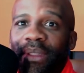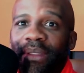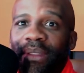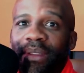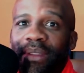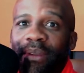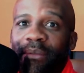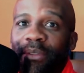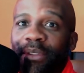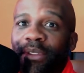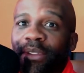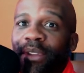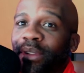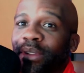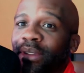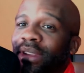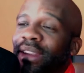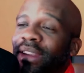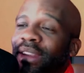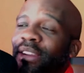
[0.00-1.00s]
have
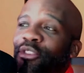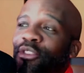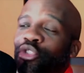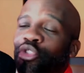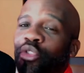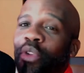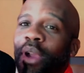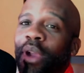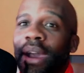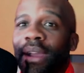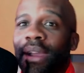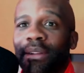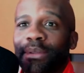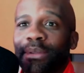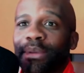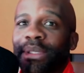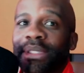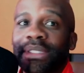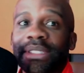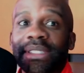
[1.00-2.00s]
resulted in a trial,
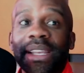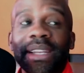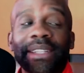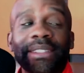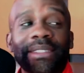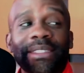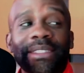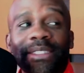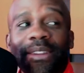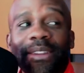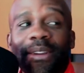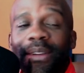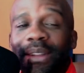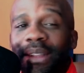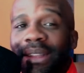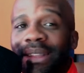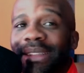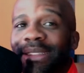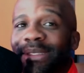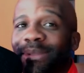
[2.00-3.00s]
which has actually
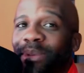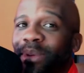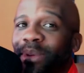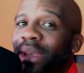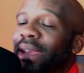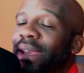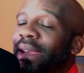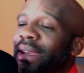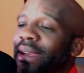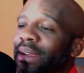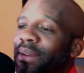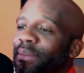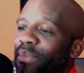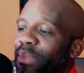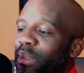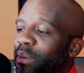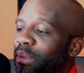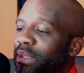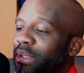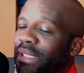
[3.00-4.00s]
started this week,
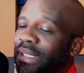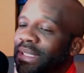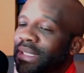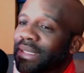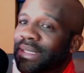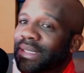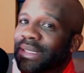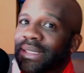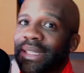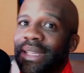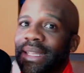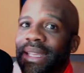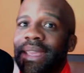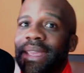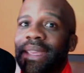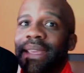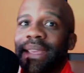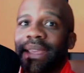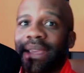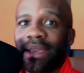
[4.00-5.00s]
which could
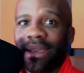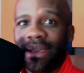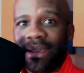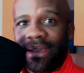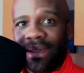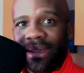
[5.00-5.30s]
see